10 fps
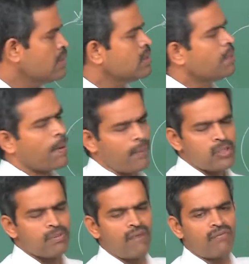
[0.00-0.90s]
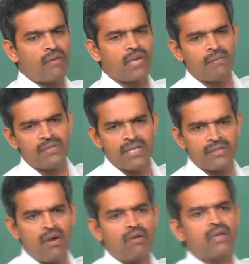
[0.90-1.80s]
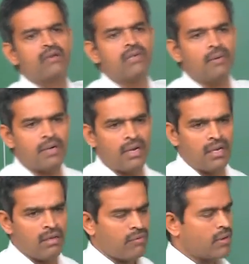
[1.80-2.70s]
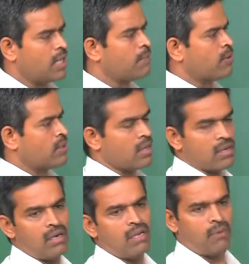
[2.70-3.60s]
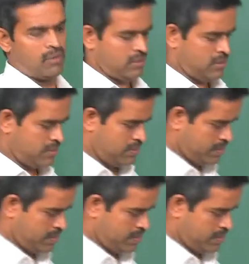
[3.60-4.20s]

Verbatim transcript: The proposed platform can be seen as an alternate geometry for deep water and ultra deep waters.